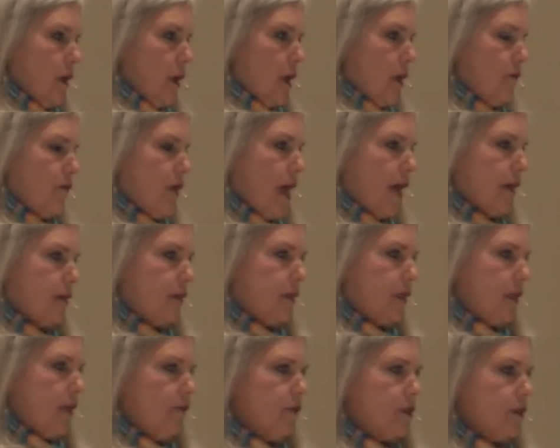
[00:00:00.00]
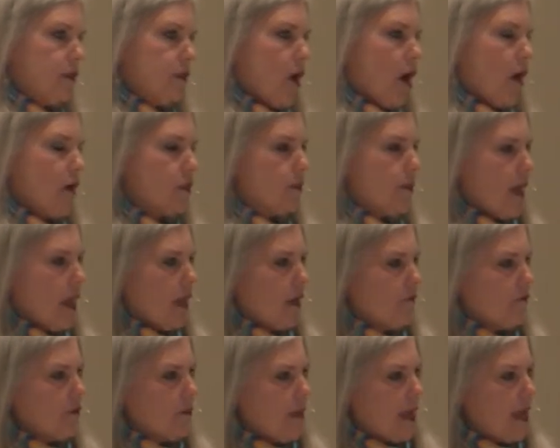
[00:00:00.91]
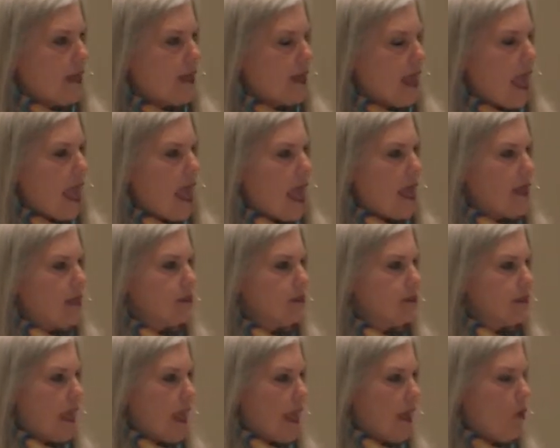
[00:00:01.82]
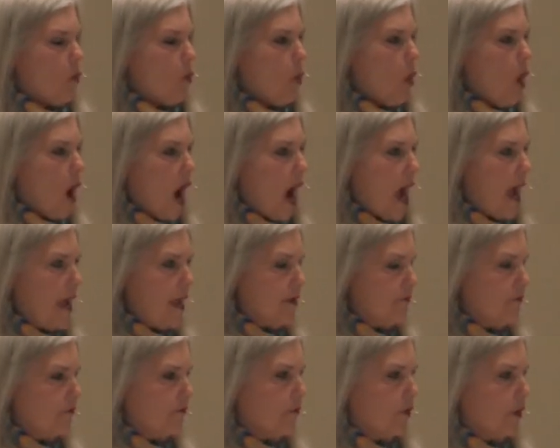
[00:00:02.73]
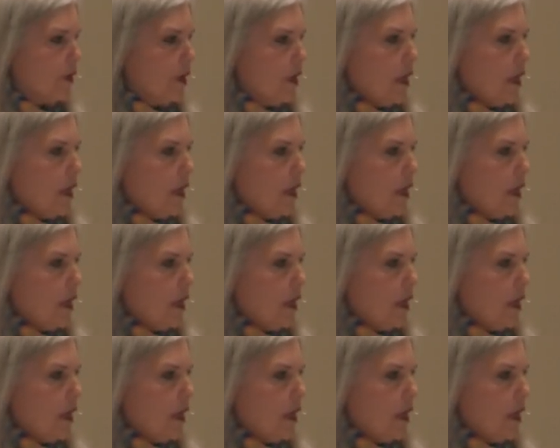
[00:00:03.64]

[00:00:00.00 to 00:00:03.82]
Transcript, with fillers: In fact, it even talks about if a man has a wife